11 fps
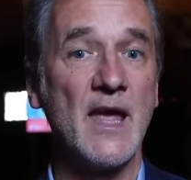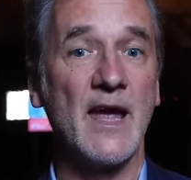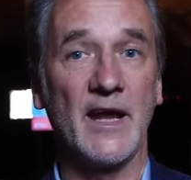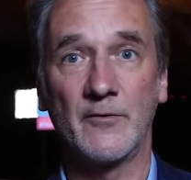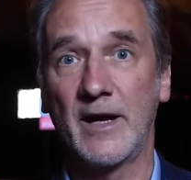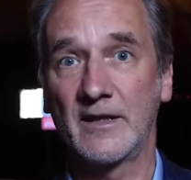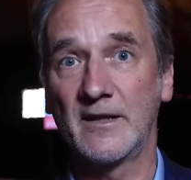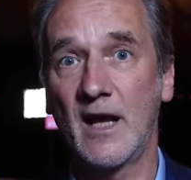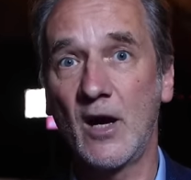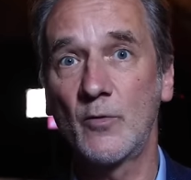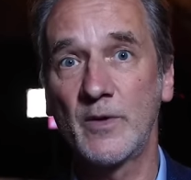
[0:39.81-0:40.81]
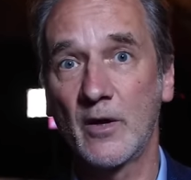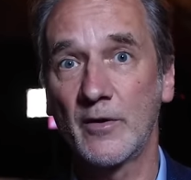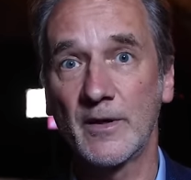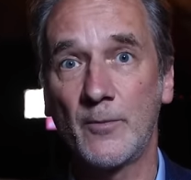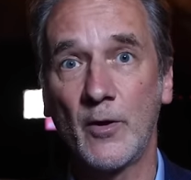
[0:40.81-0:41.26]
And right now we are
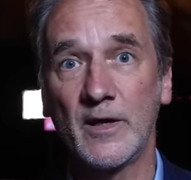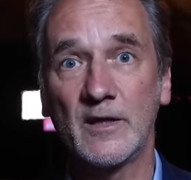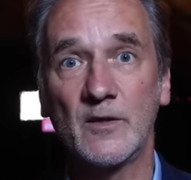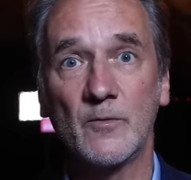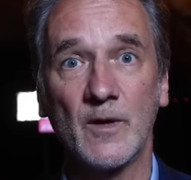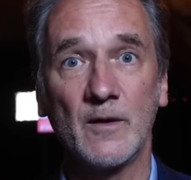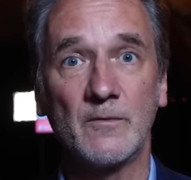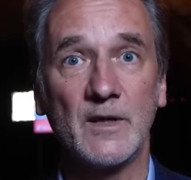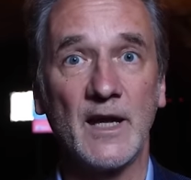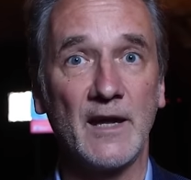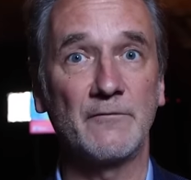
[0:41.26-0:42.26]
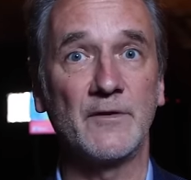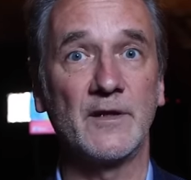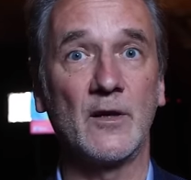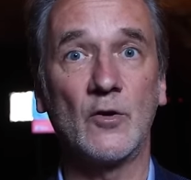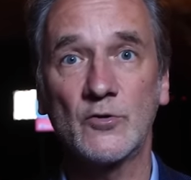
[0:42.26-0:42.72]
on a point where we have
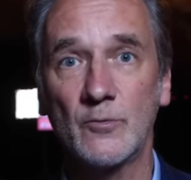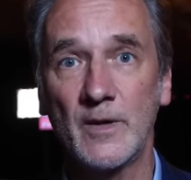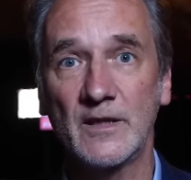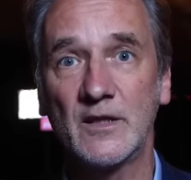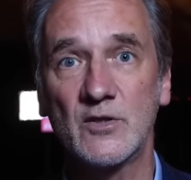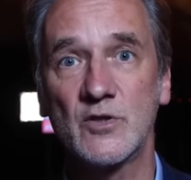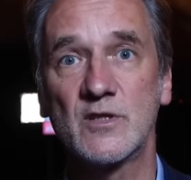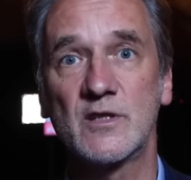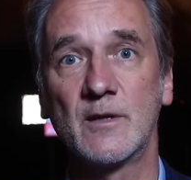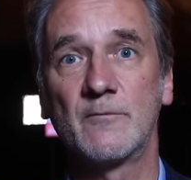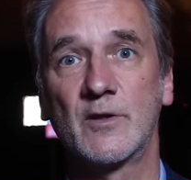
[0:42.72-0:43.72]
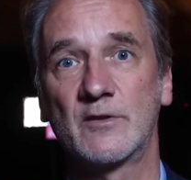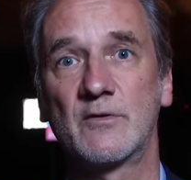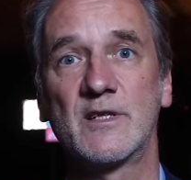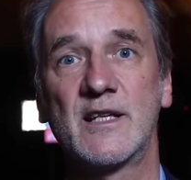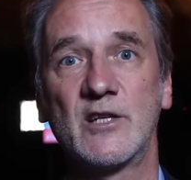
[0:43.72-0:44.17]
an automatic system for
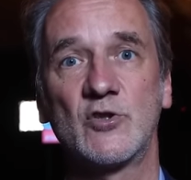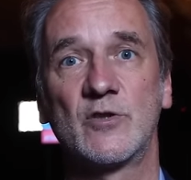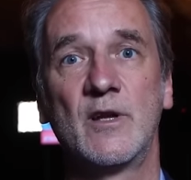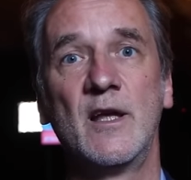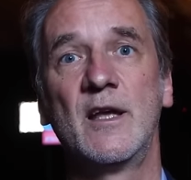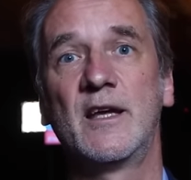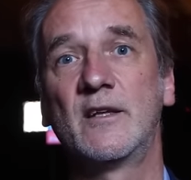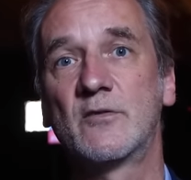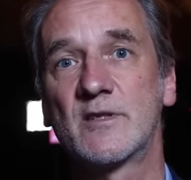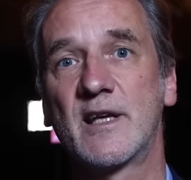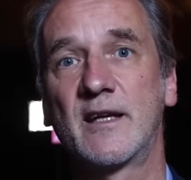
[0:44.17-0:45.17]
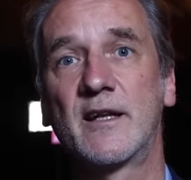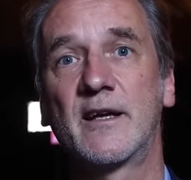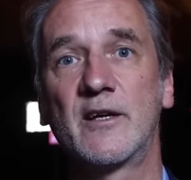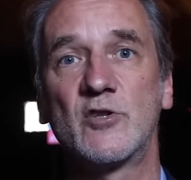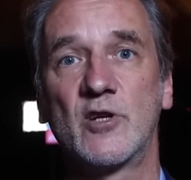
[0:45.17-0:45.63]
translation into sign language,